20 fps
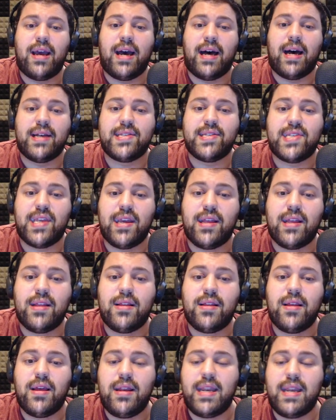I'll see
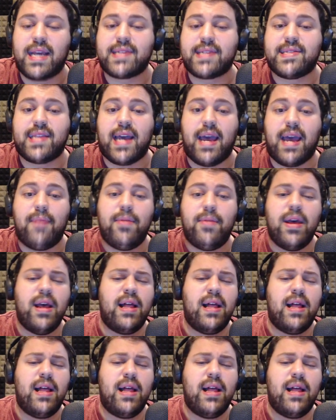you next time.